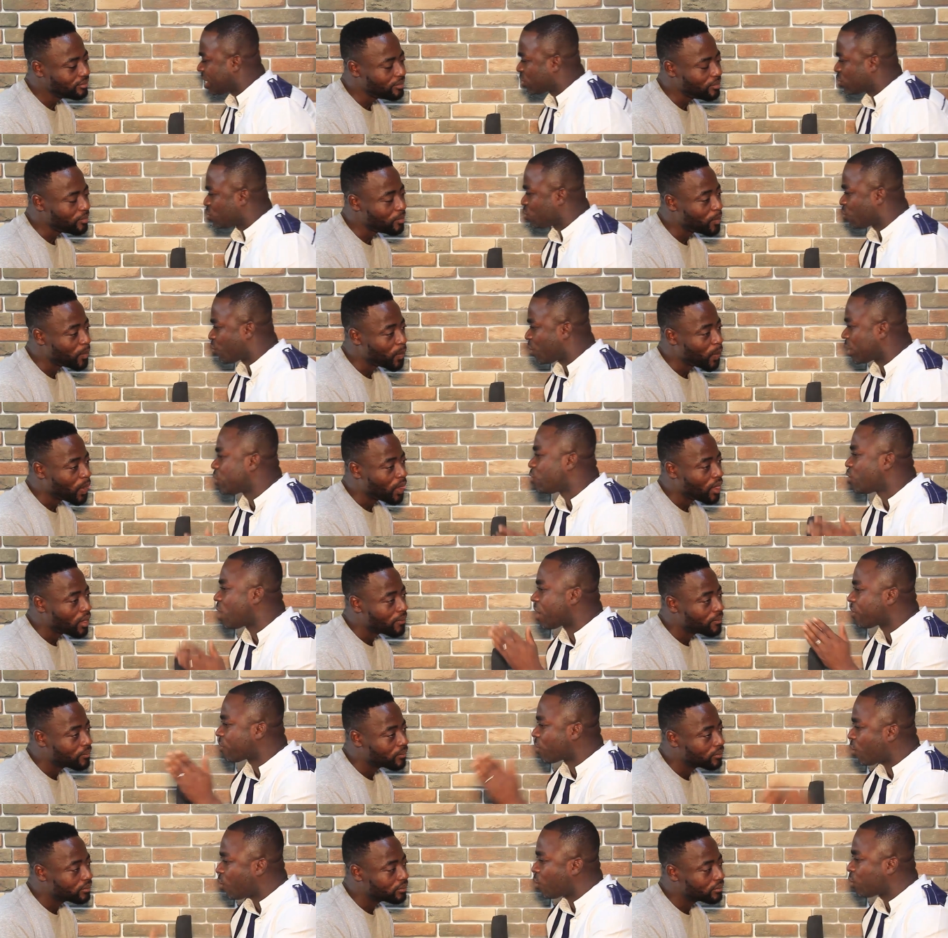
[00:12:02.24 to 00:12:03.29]
Speaker 1: the two when you are
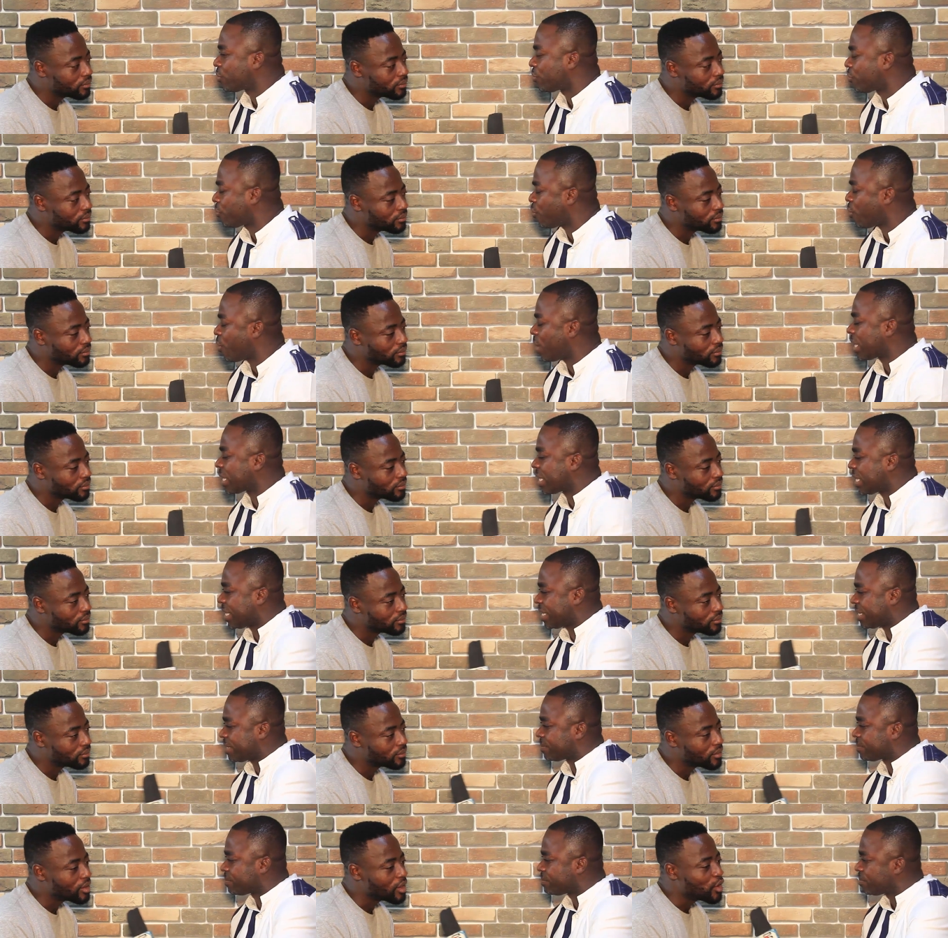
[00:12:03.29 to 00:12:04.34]
called for a gig?
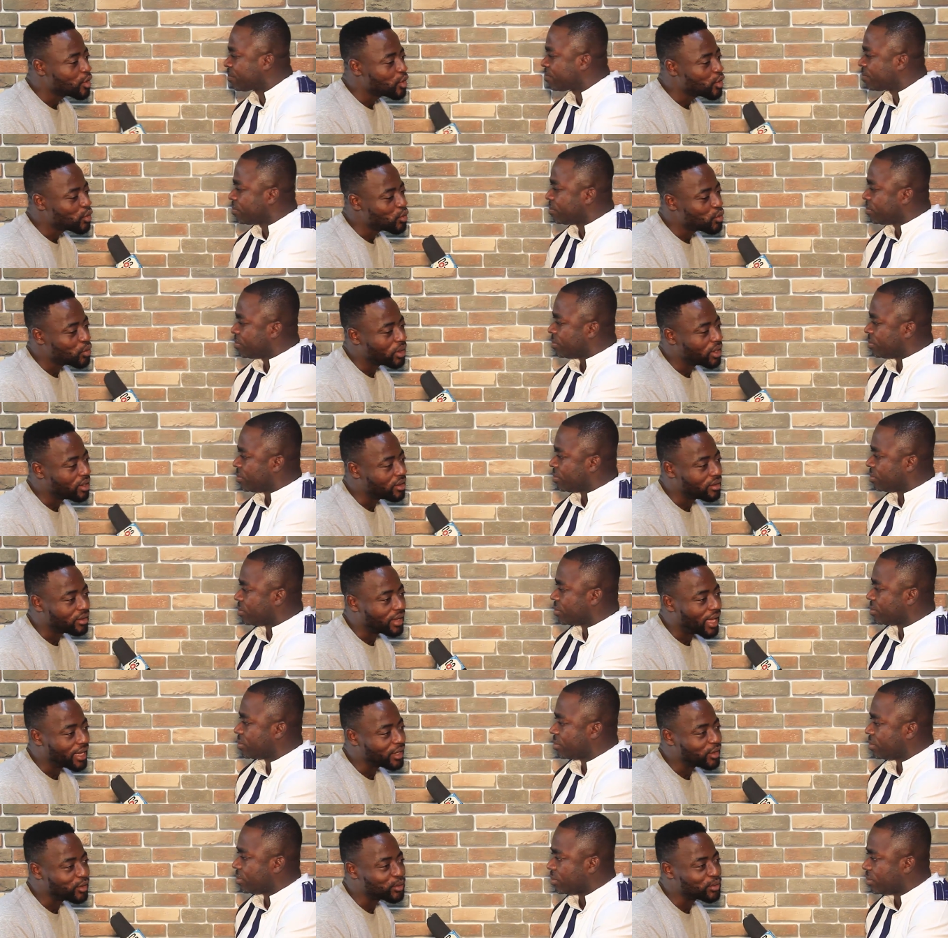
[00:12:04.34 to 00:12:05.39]
Well,
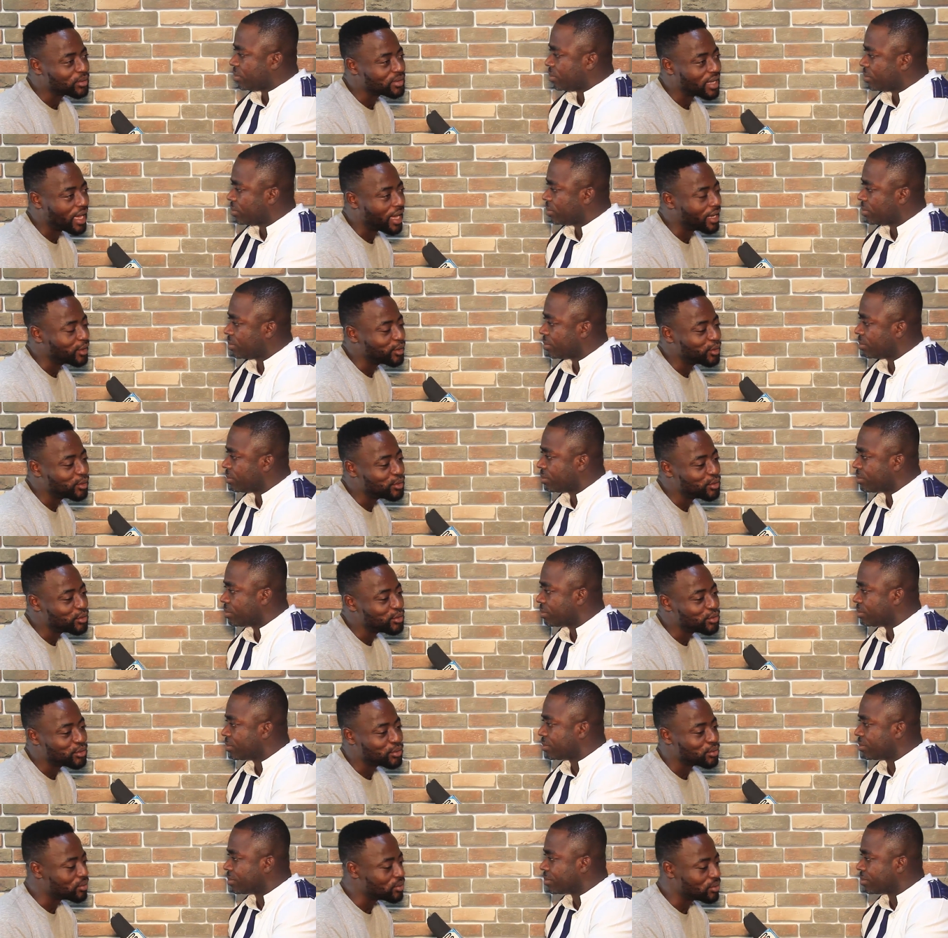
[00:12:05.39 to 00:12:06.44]
Speaker 2: I don't I don't
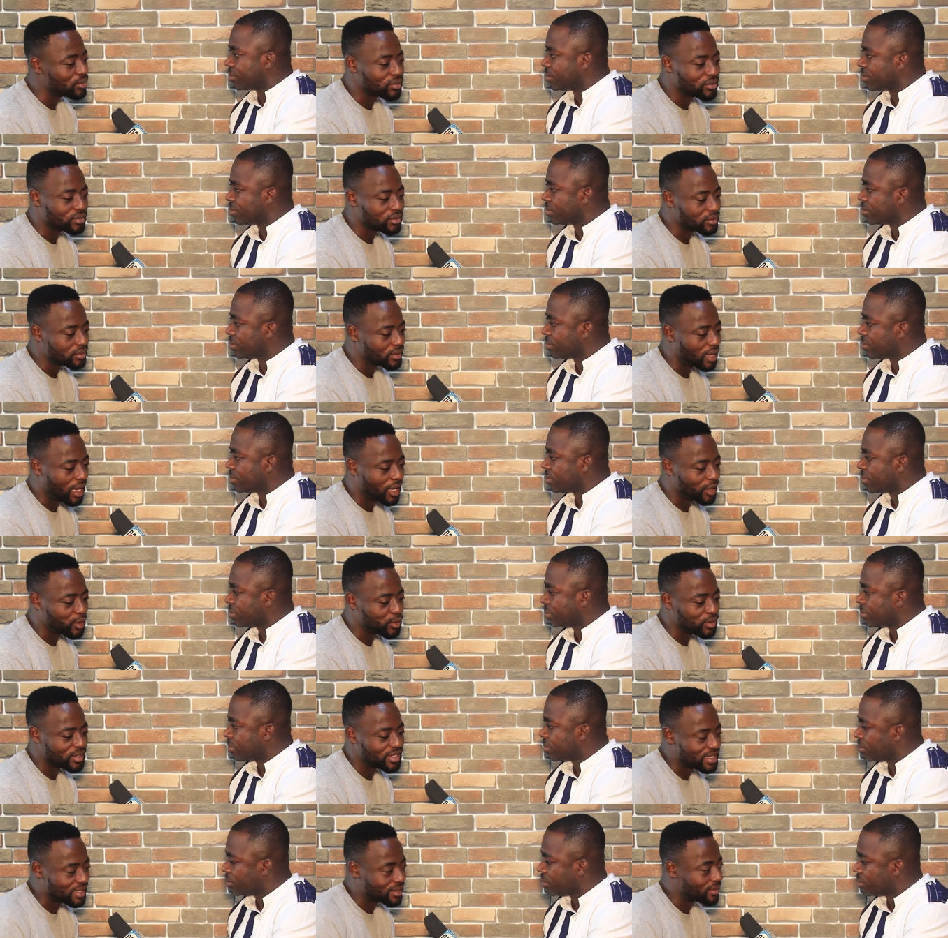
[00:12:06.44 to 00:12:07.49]
do I
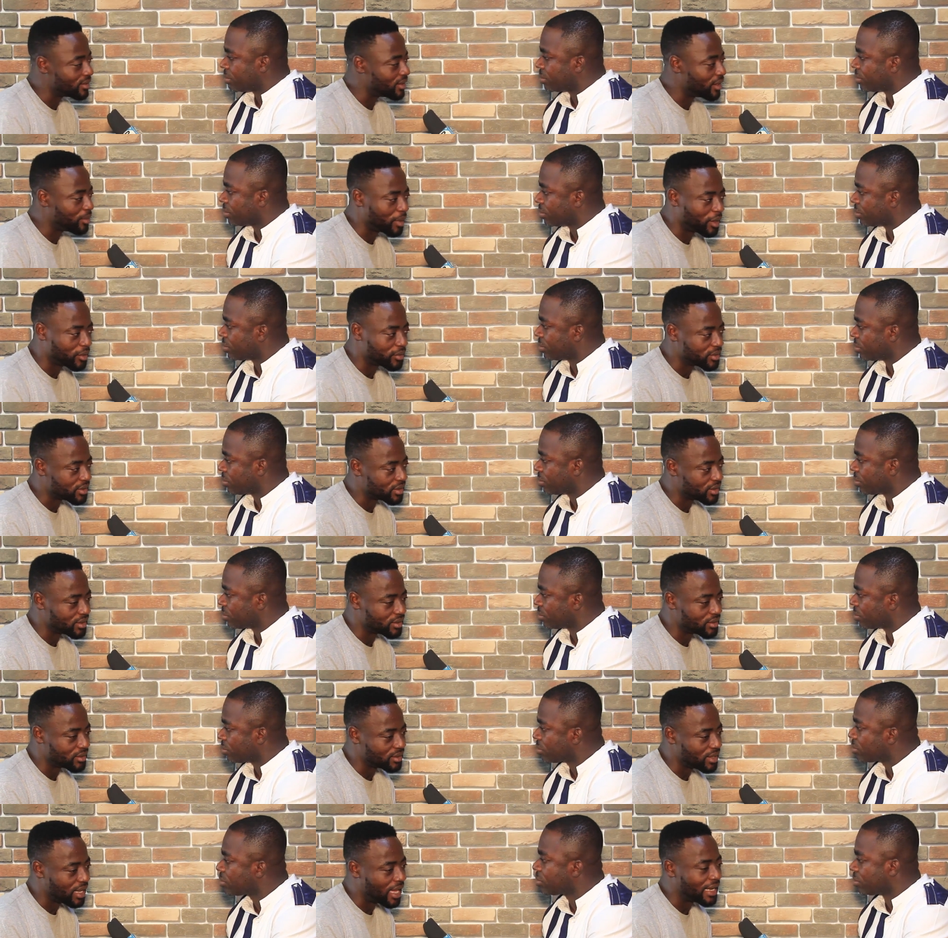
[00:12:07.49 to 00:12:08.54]
don't single them out
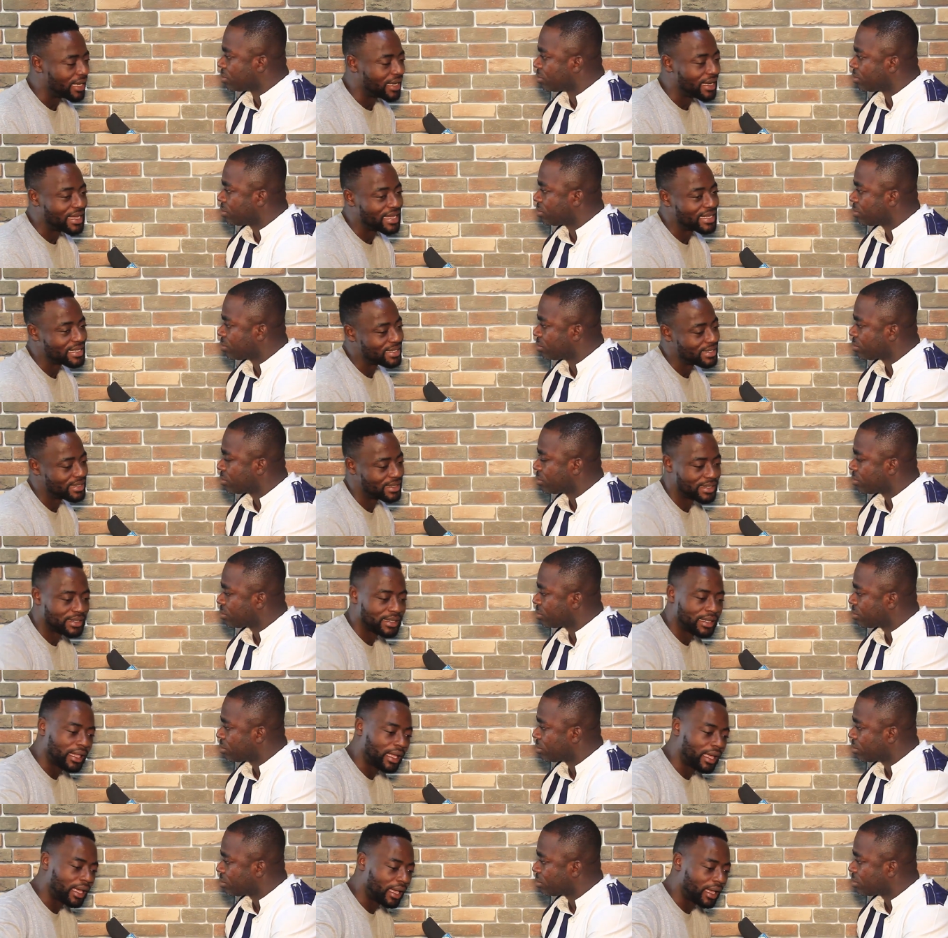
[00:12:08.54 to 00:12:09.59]
unless
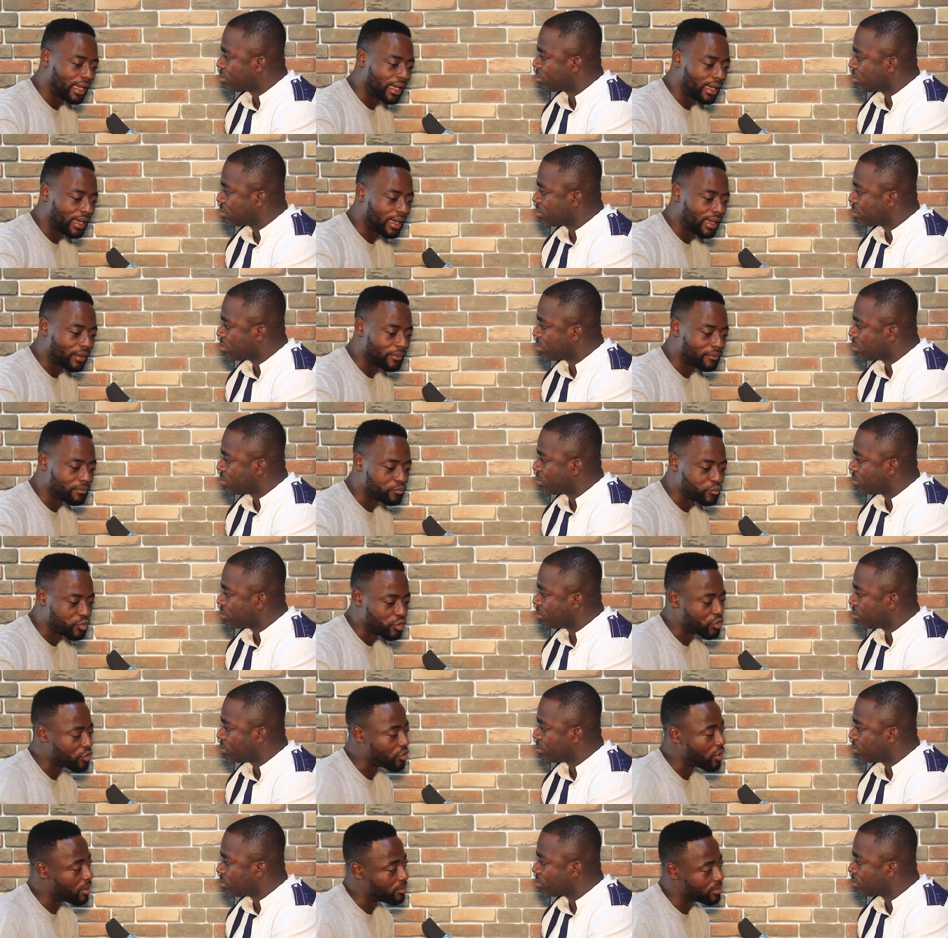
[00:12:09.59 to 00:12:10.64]
the
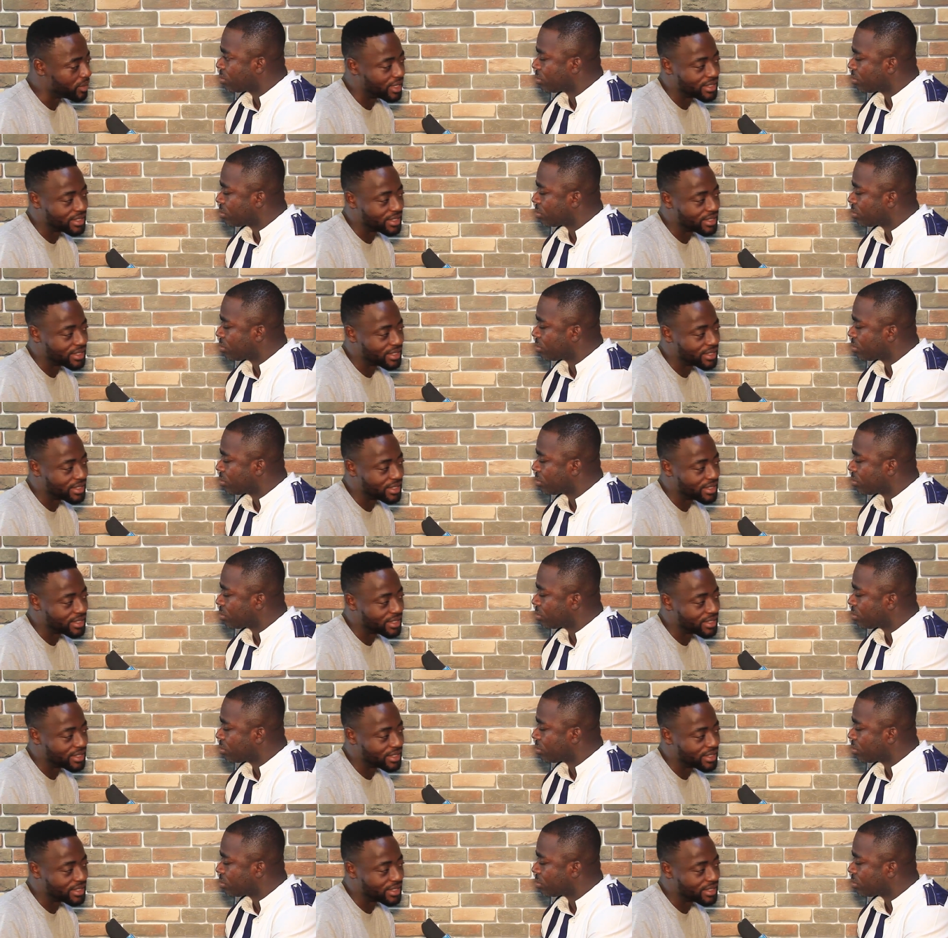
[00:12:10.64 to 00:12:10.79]
program